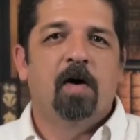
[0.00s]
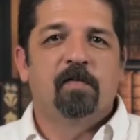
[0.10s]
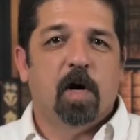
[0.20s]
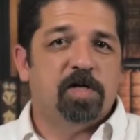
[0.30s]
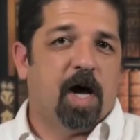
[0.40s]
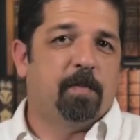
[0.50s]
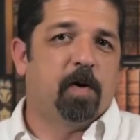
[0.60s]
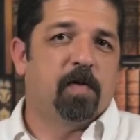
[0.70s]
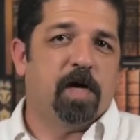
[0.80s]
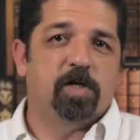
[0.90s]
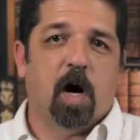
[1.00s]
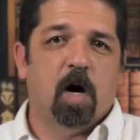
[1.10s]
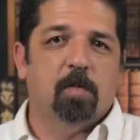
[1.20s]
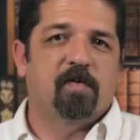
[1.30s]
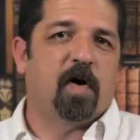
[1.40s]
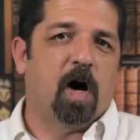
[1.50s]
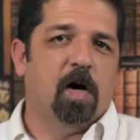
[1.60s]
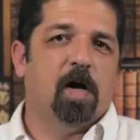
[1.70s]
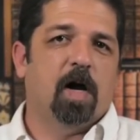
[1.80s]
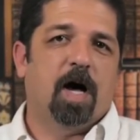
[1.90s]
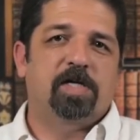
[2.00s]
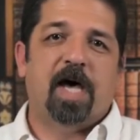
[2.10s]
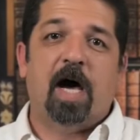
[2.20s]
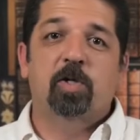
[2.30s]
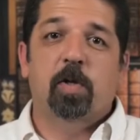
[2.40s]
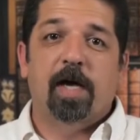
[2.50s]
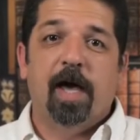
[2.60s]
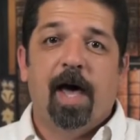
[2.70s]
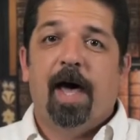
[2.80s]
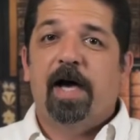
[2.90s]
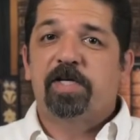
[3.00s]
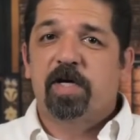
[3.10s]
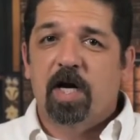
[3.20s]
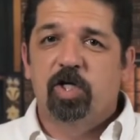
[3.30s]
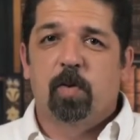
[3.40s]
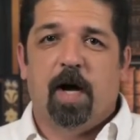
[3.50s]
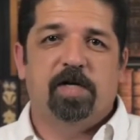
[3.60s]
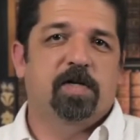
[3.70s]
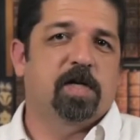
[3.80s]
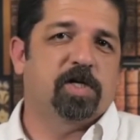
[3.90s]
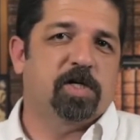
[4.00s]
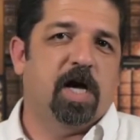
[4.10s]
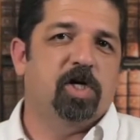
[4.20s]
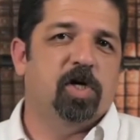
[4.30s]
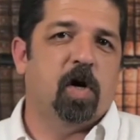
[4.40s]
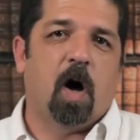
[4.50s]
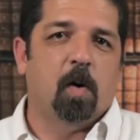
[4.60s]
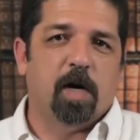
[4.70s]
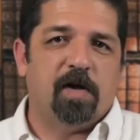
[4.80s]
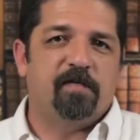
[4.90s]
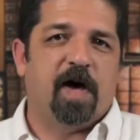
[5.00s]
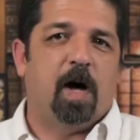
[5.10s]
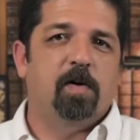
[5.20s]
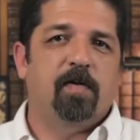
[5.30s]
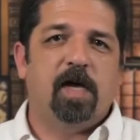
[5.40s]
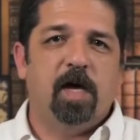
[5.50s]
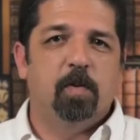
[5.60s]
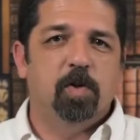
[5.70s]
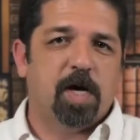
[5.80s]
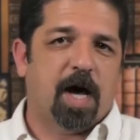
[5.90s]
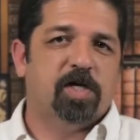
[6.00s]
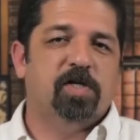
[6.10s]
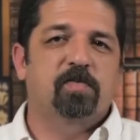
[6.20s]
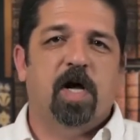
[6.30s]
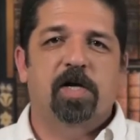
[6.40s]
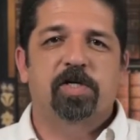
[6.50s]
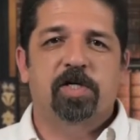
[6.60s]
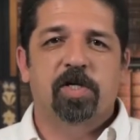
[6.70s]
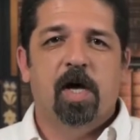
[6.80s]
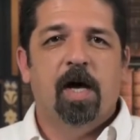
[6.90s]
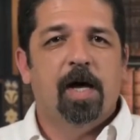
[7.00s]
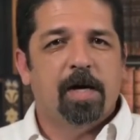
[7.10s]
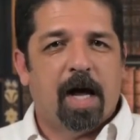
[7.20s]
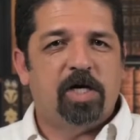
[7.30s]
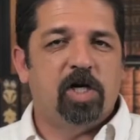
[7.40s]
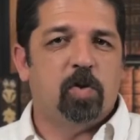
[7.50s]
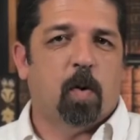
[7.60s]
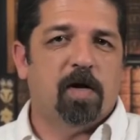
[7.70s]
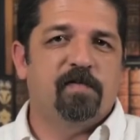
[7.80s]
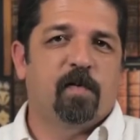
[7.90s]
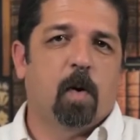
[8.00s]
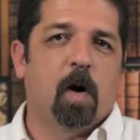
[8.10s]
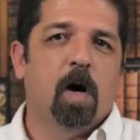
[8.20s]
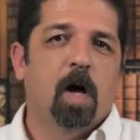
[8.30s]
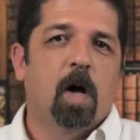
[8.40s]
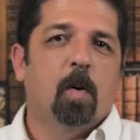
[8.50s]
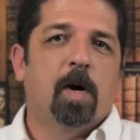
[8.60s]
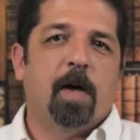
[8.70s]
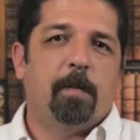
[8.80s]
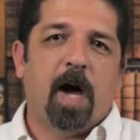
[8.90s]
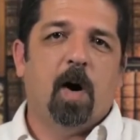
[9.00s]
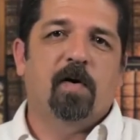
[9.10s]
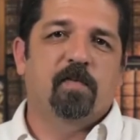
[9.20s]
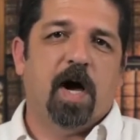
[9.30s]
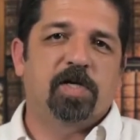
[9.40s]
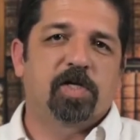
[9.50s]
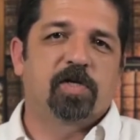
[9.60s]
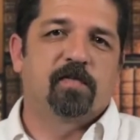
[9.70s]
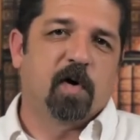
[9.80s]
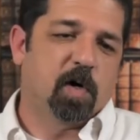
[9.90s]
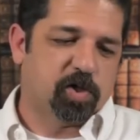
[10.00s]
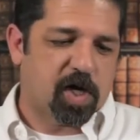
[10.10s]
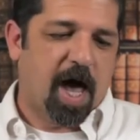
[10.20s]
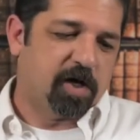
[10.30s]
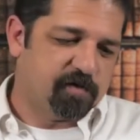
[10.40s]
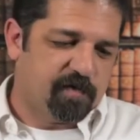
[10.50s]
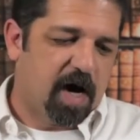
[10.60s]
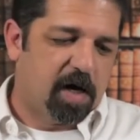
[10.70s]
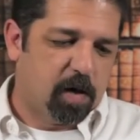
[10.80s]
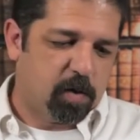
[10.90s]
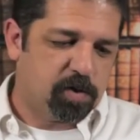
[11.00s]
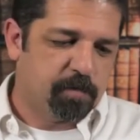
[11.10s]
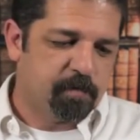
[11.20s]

For example, the Targum of Onkelos actually accentuates the distinction already found in the Hebrew text of Genesis 19:24 when it paraphrases the verse as follows,